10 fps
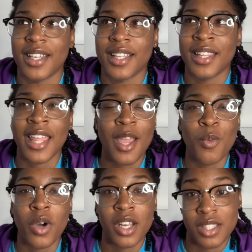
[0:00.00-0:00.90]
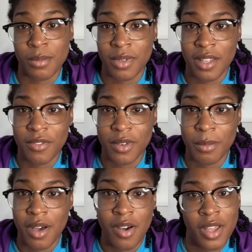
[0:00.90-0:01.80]
they wanted to play
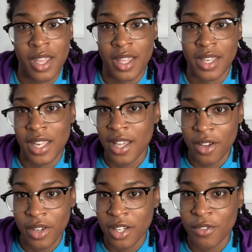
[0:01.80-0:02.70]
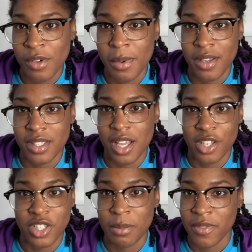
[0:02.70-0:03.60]
football, and they're not going to get no football
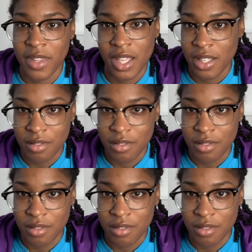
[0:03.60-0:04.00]
scholarship if they